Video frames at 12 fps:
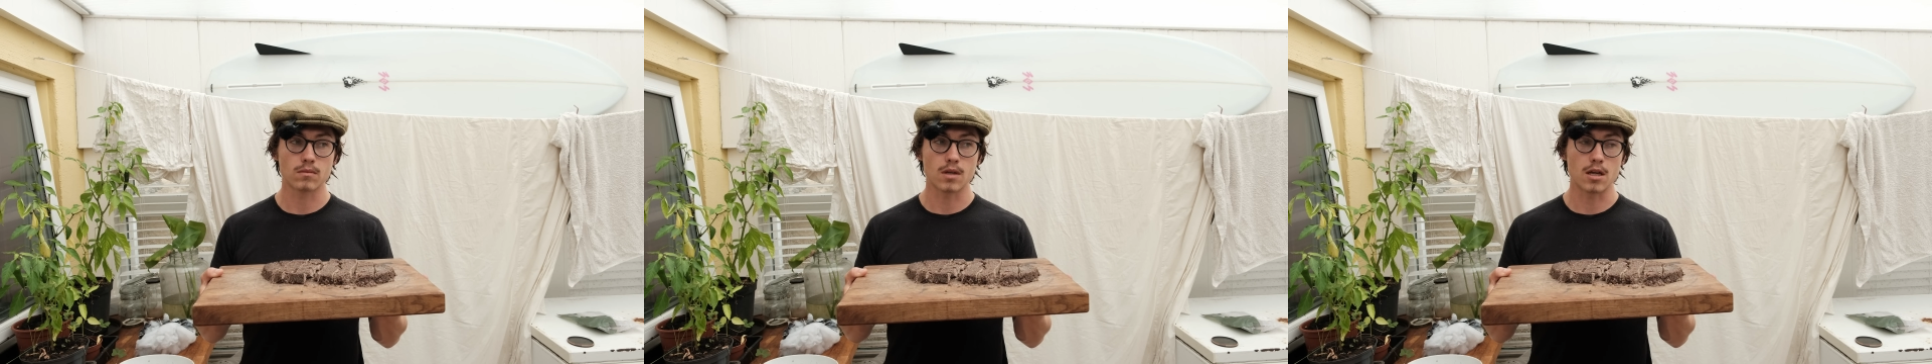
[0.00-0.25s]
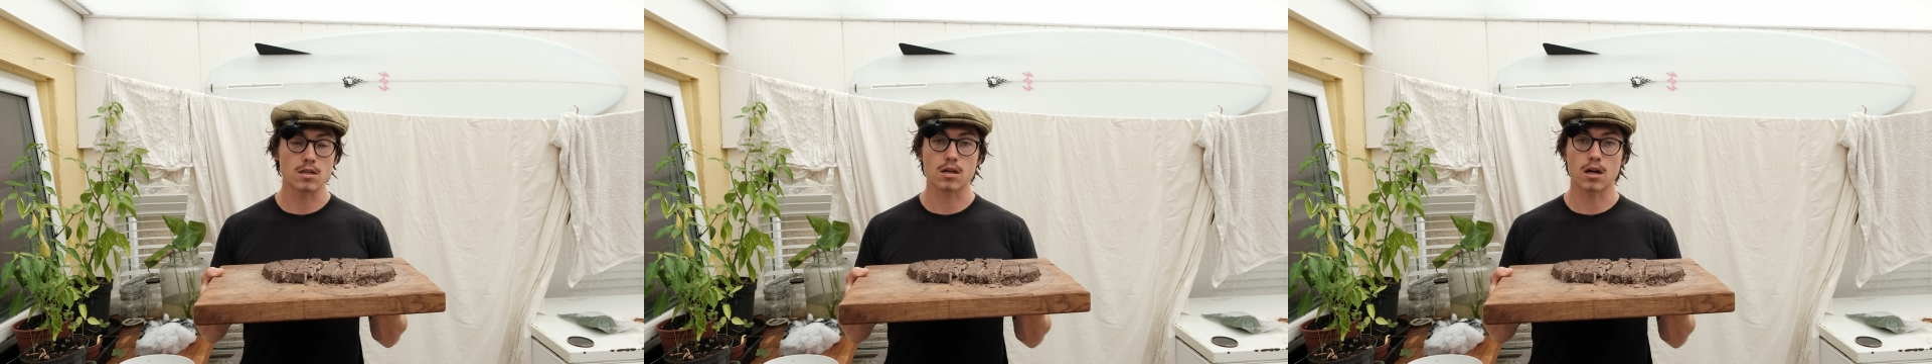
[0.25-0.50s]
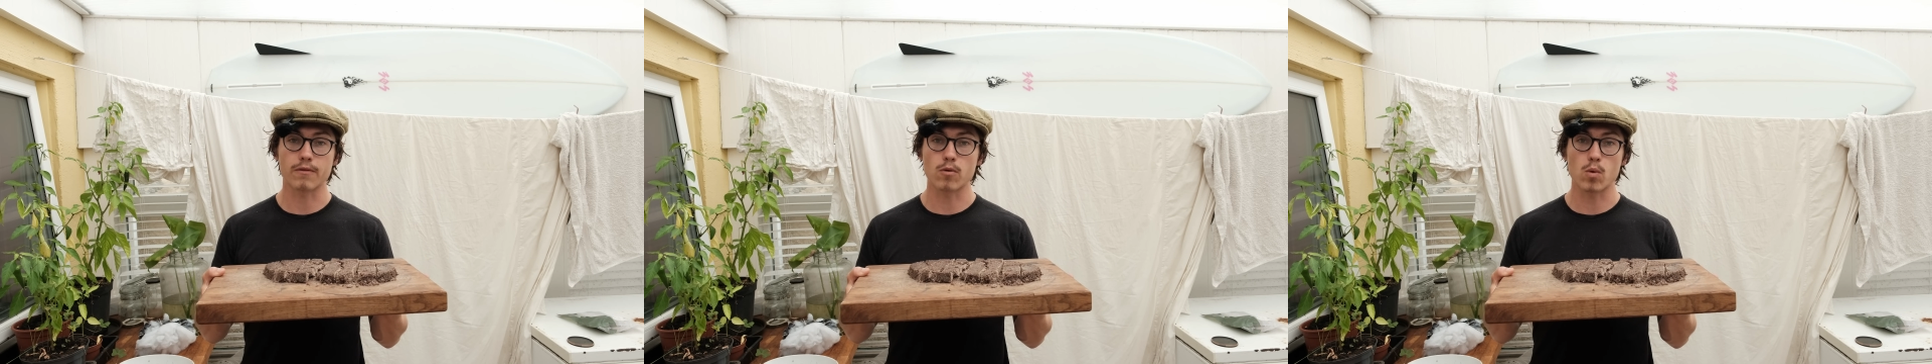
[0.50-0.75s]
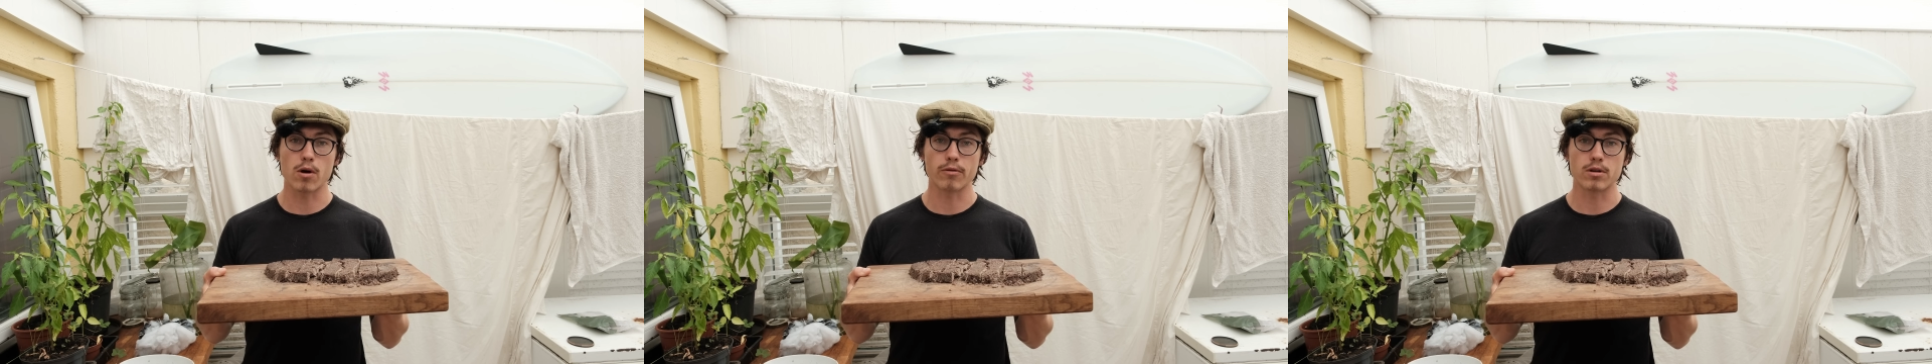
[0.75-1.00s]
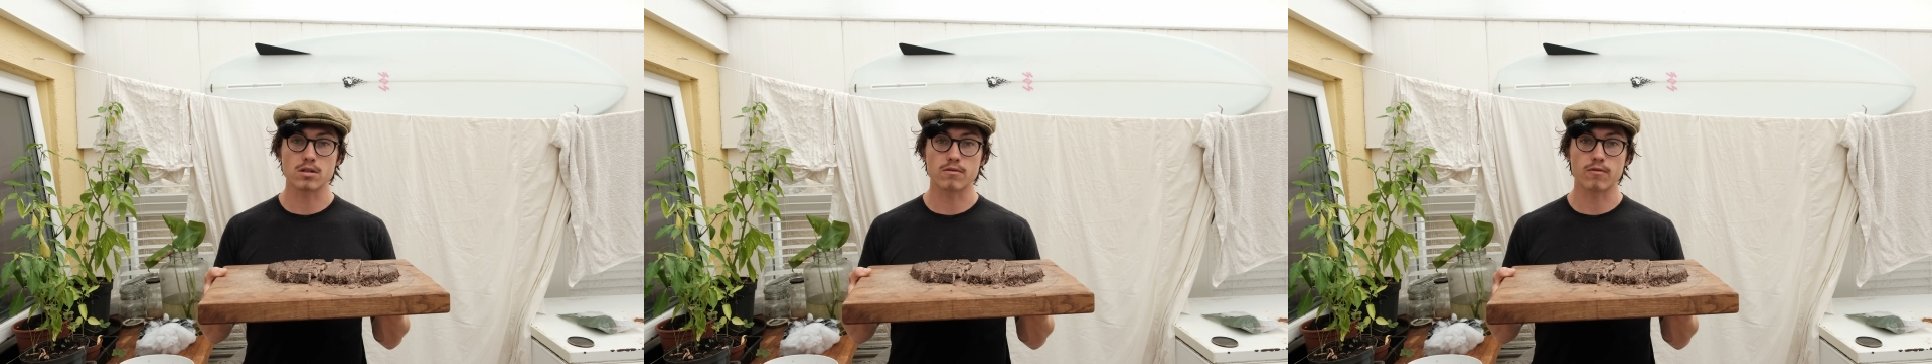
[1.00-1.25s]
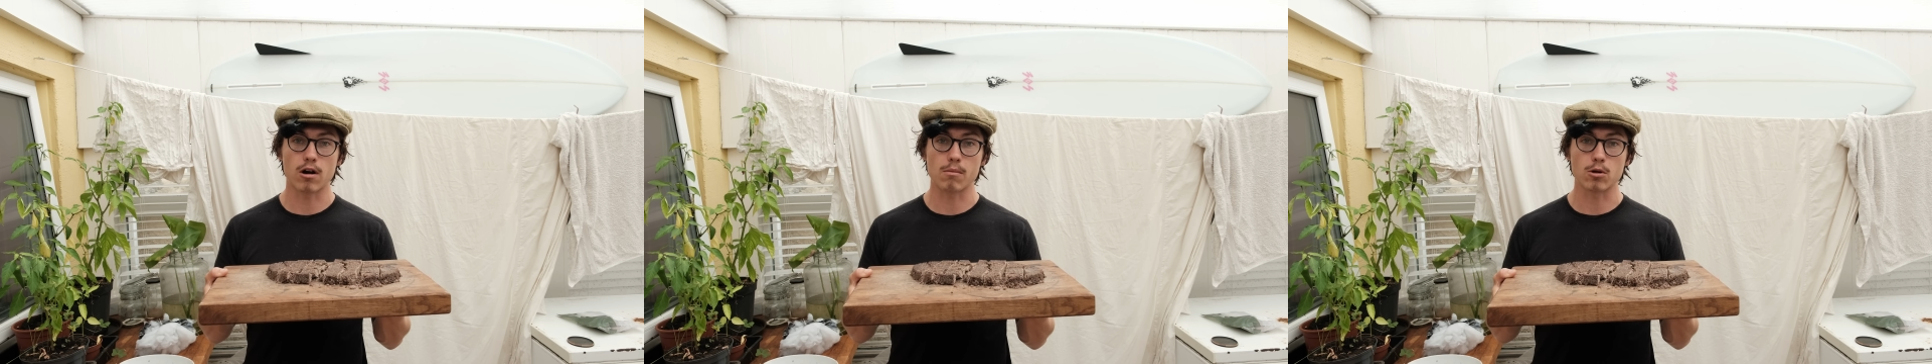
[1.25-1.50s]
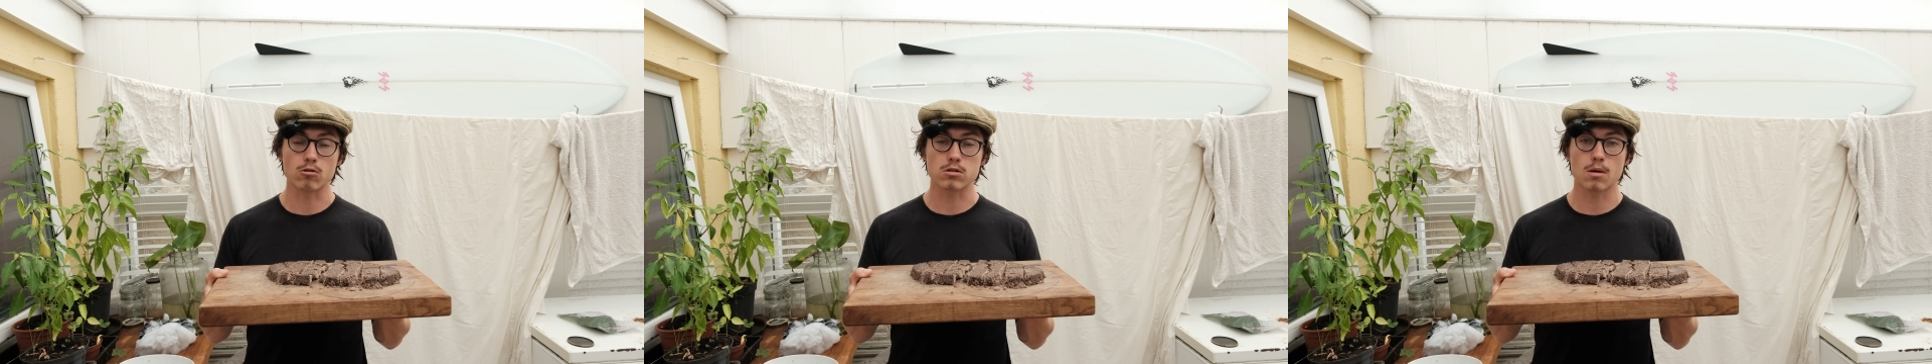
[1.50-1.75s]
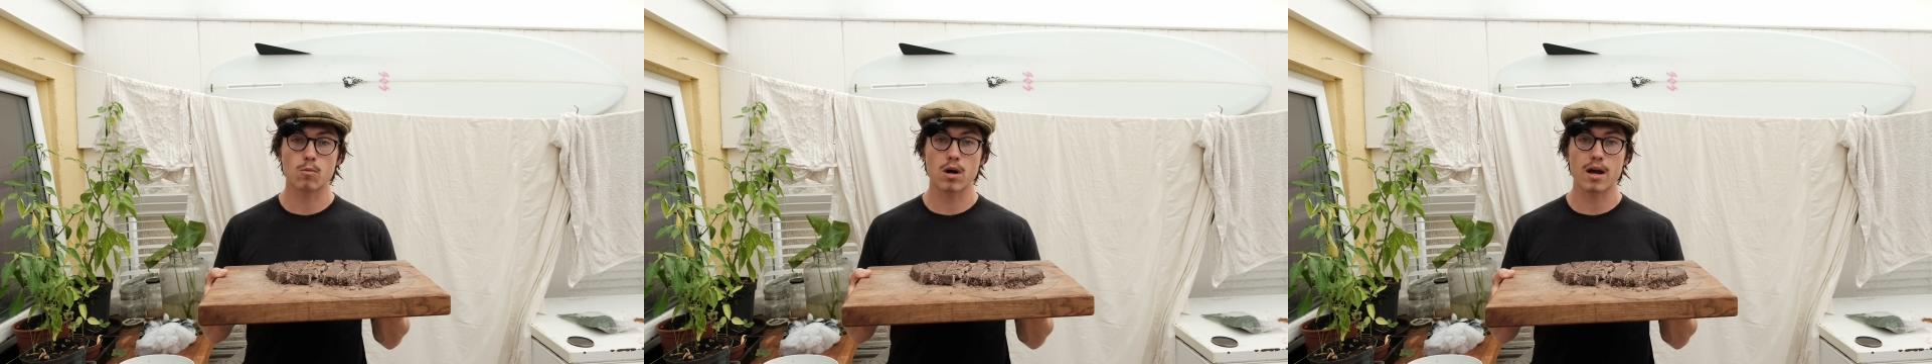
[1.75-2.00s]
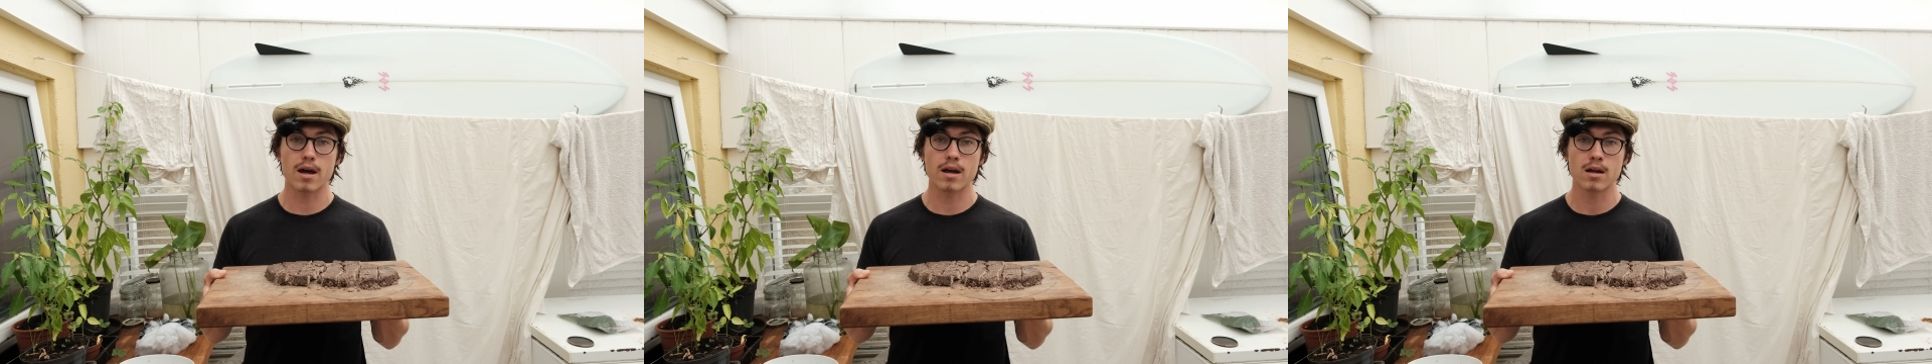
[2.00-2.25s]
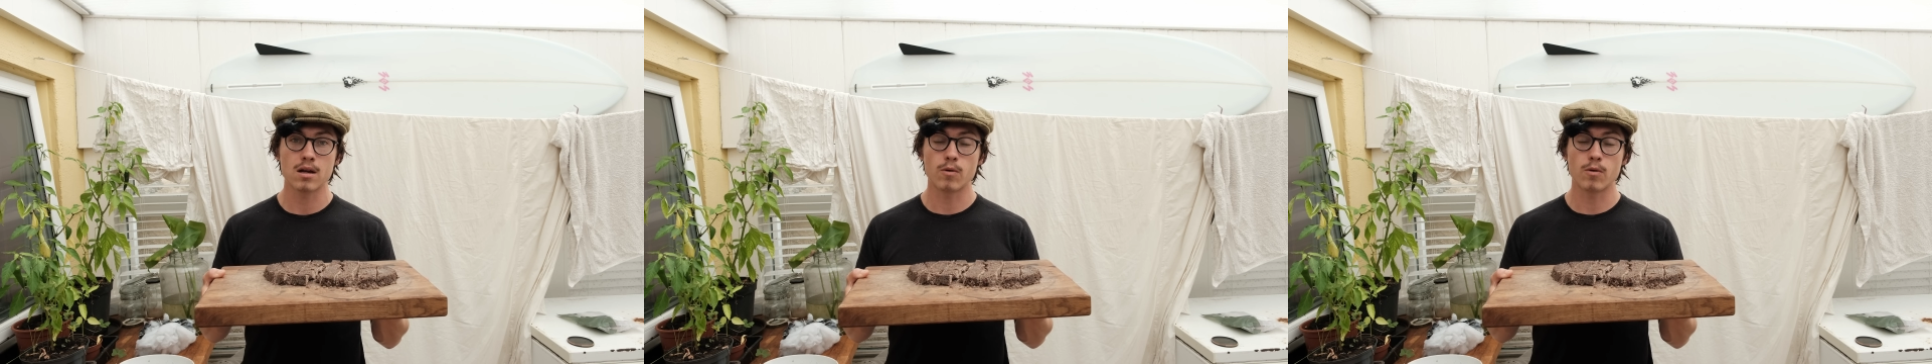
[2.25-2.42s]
into kind of a wilderness environment or somewhere